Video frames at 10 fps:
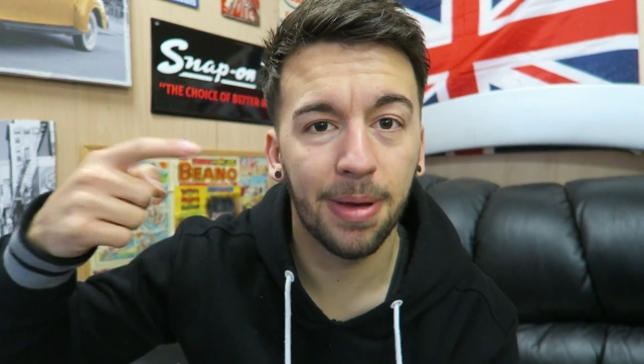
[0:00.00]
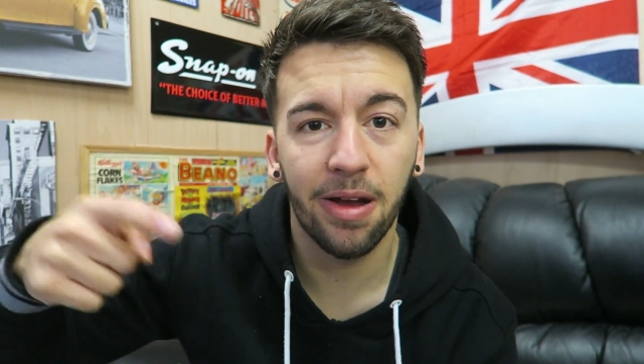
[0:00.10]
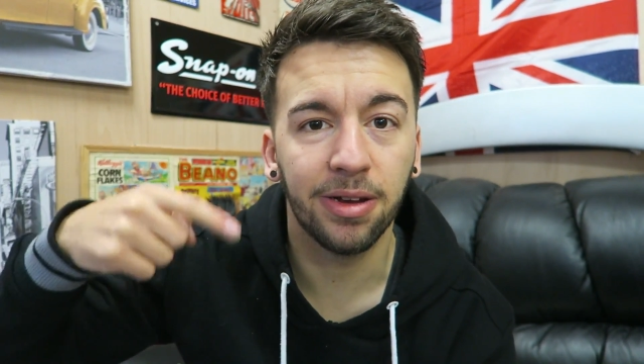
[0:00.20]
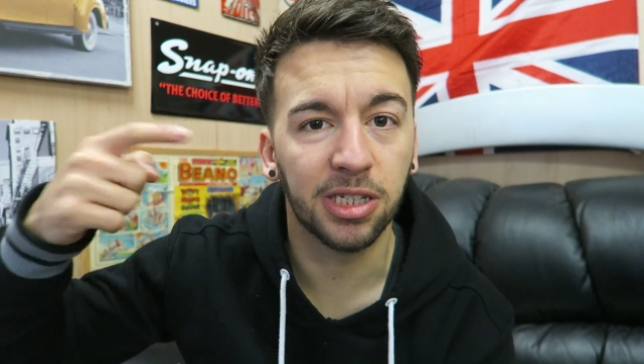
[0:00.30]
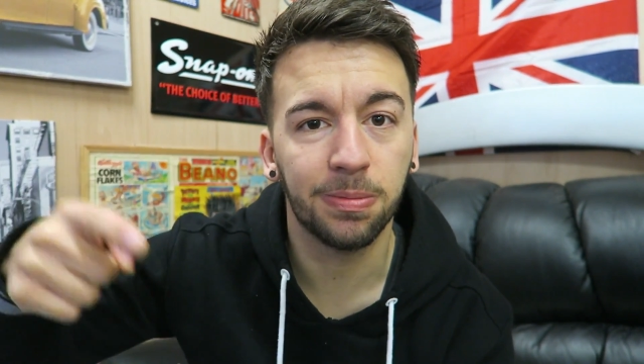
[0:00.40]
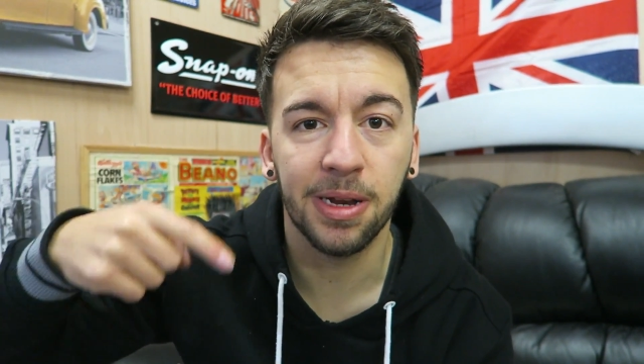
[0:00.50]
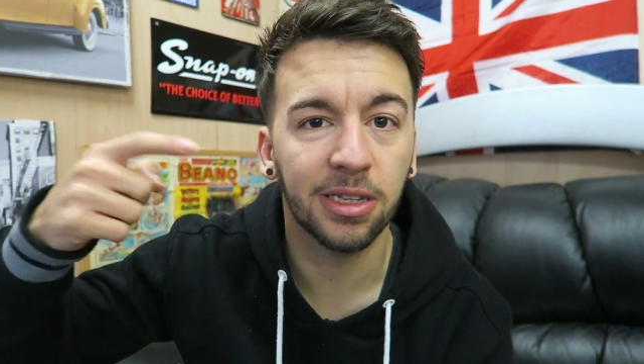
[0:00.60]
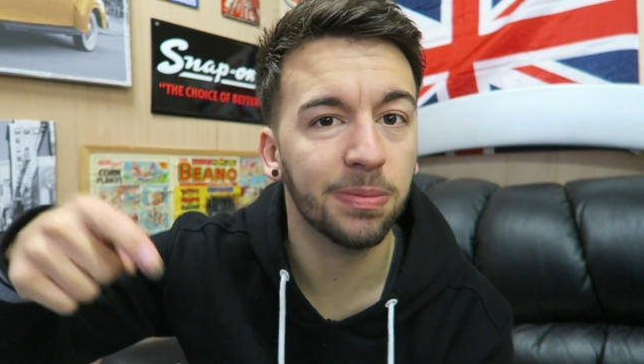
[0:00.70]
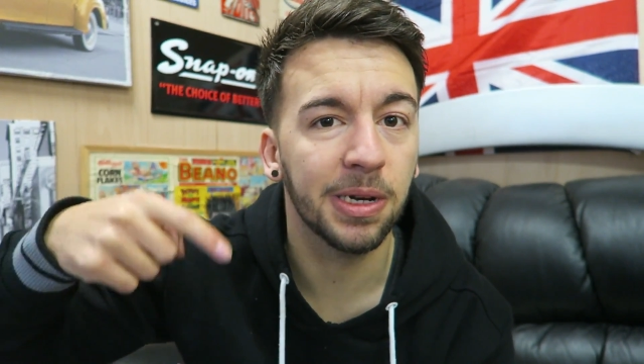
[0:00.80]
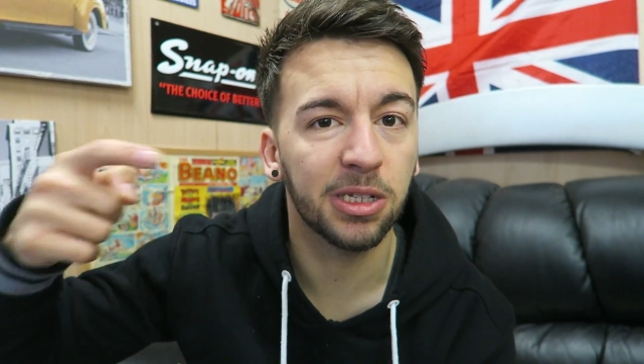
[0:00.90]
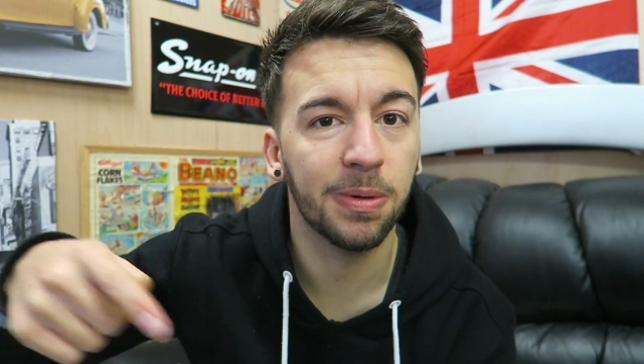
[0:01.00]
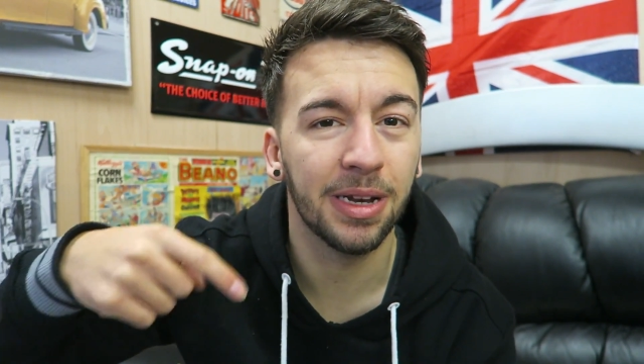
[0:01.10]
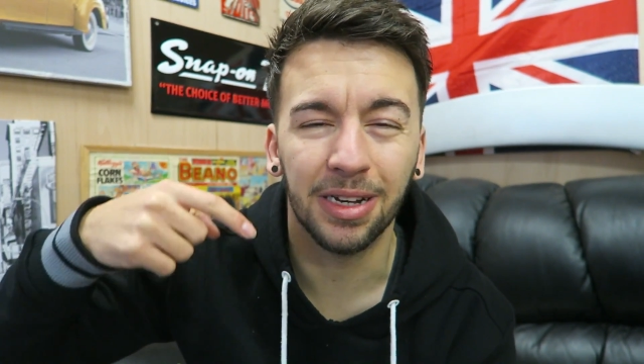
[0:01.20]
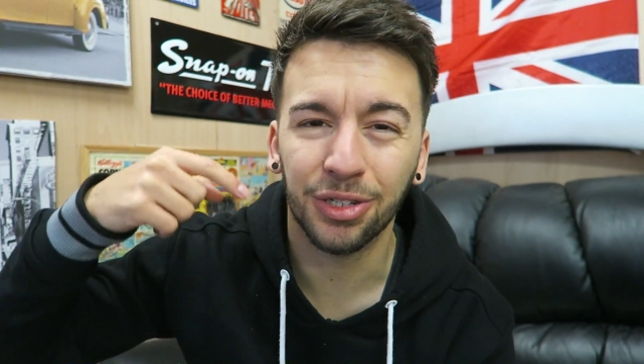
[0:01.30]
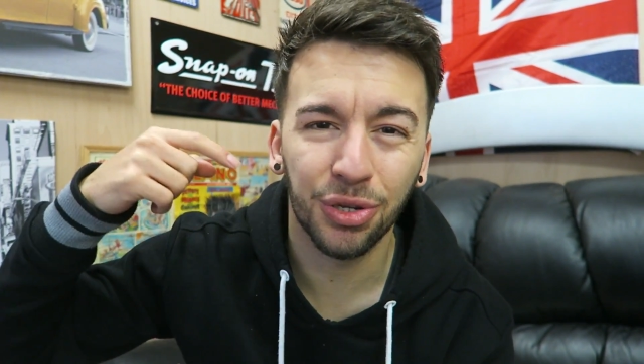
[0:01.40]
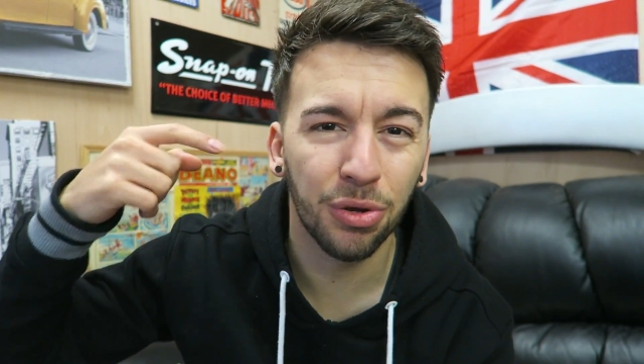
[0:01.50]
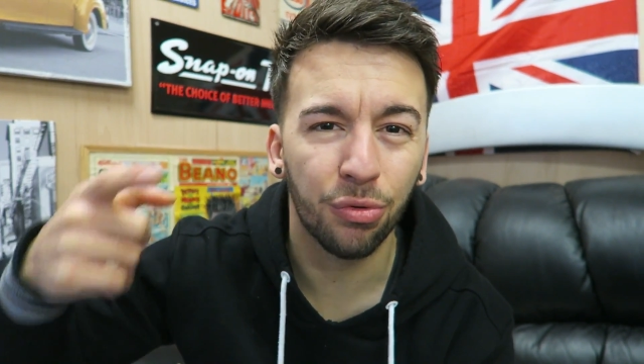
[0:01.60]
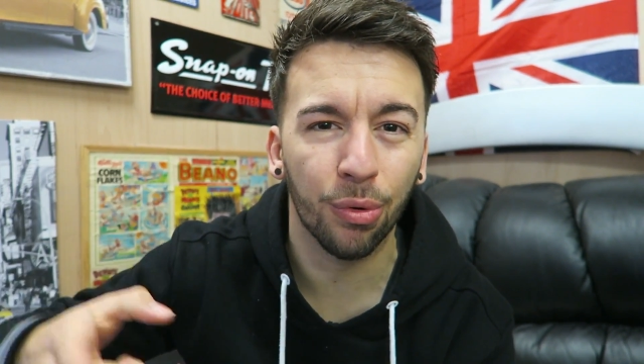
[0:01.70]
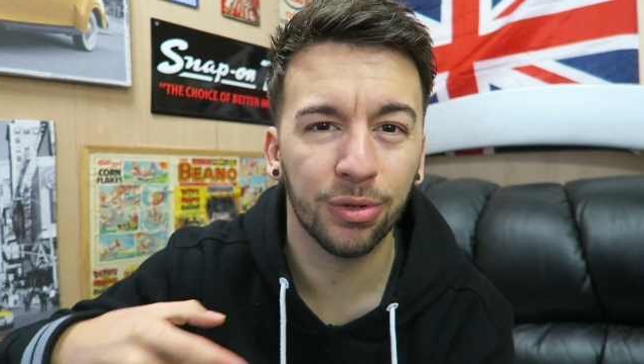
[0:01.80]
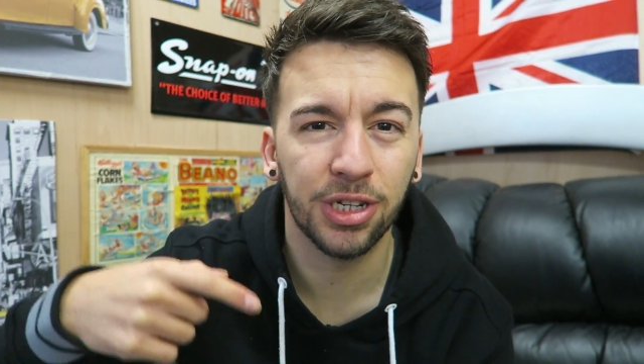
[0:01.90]
bearing spin and spin and spin, and it's so
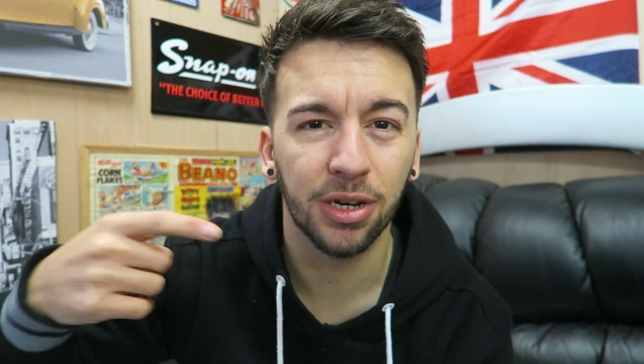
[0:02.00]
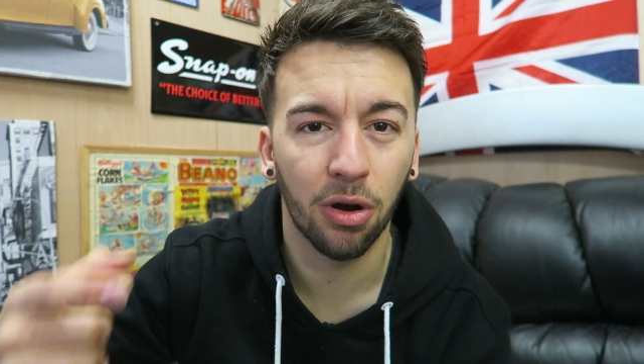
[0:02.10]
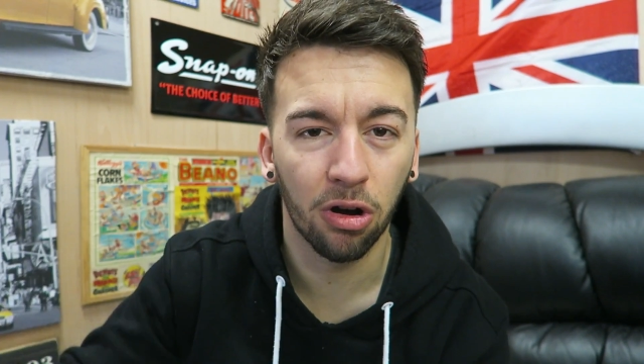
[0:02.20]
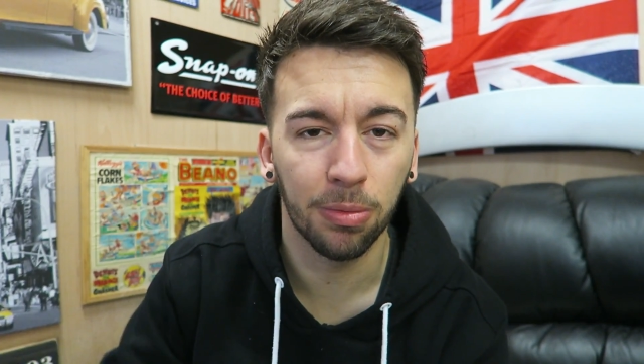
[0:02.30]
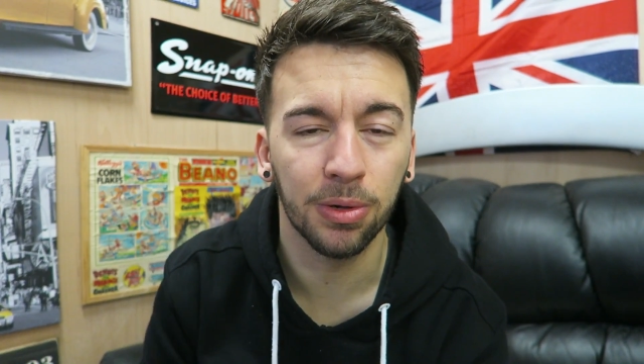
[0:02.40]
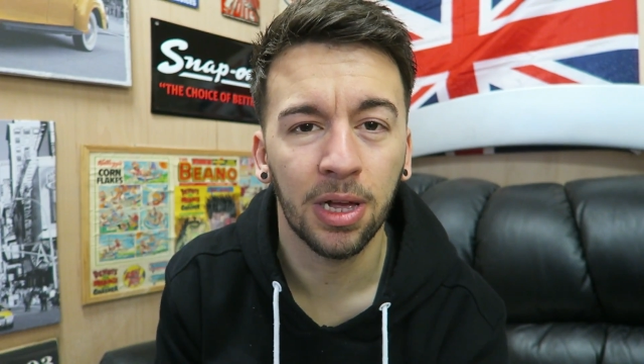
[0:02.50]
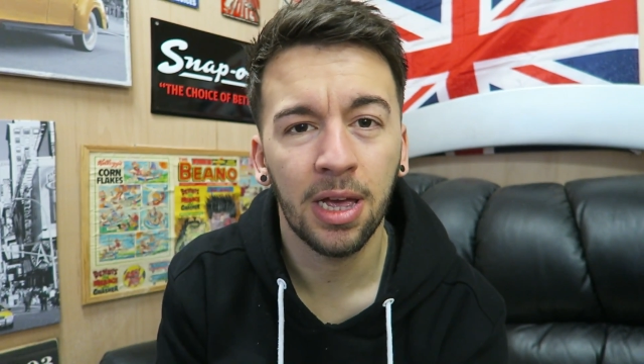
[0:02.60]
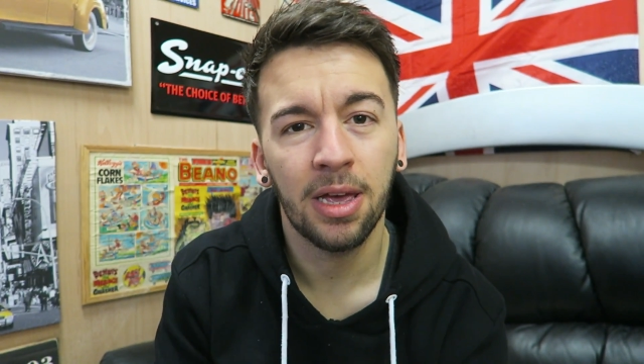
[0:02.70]
gaunchy and horrible.